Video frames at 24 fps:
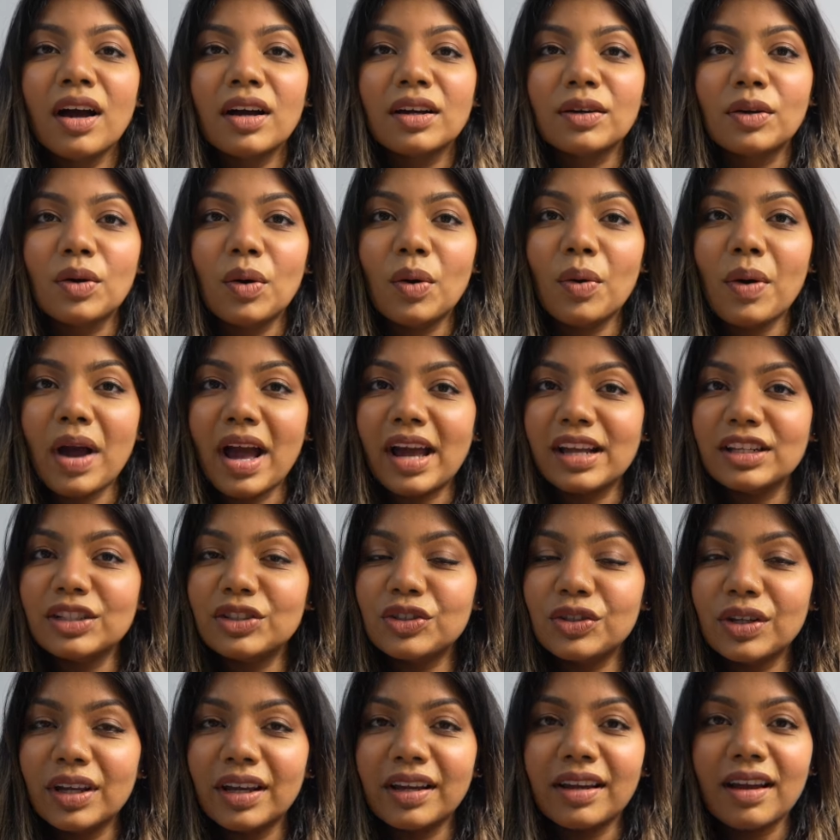go and
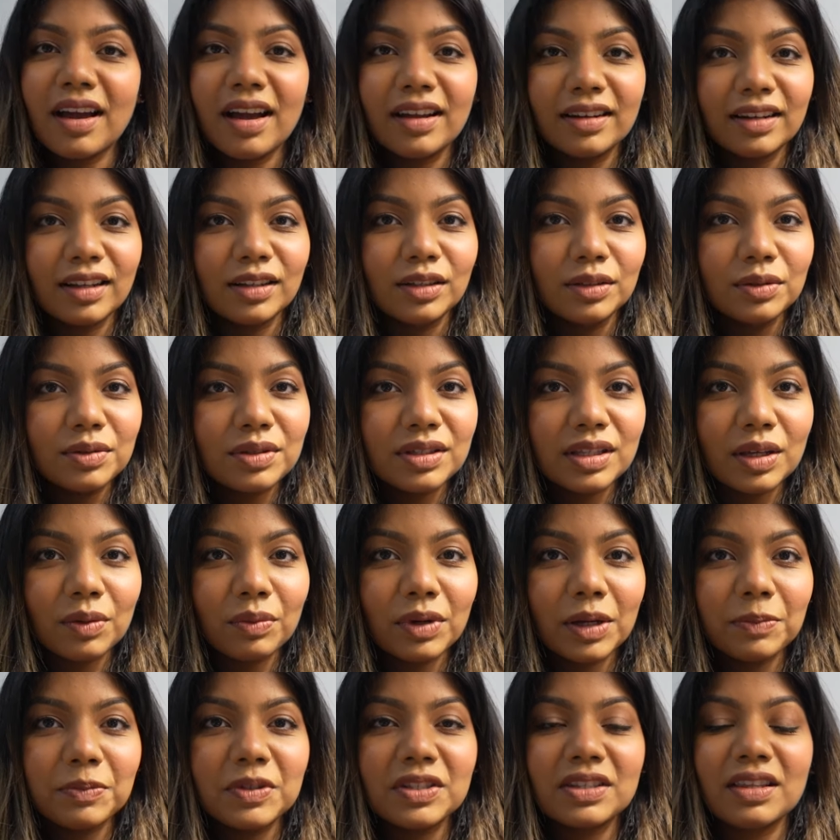check Ana Luisa
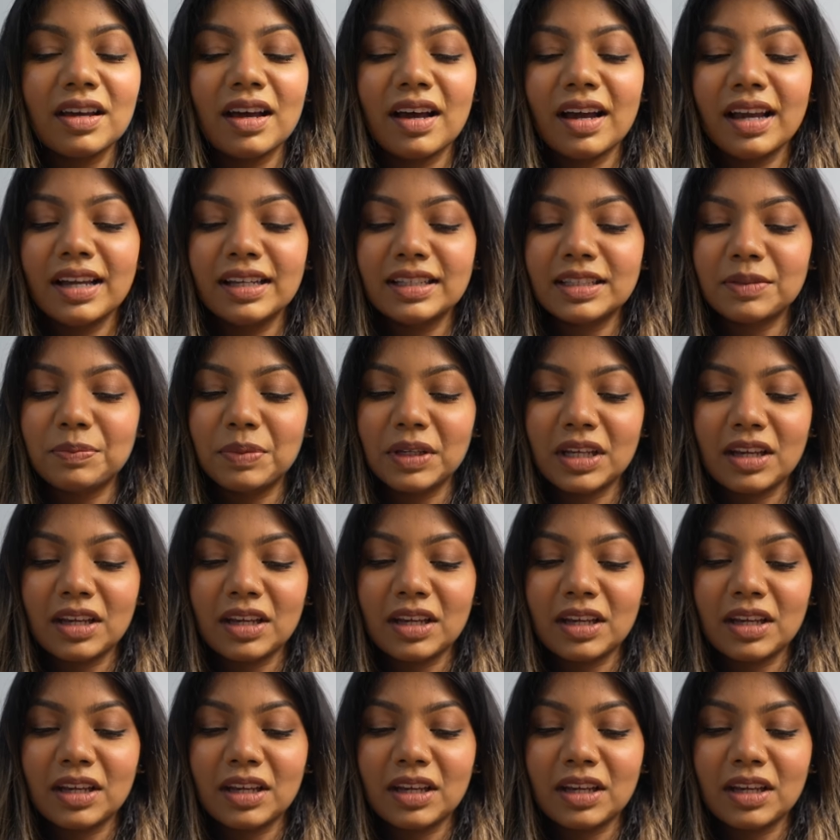website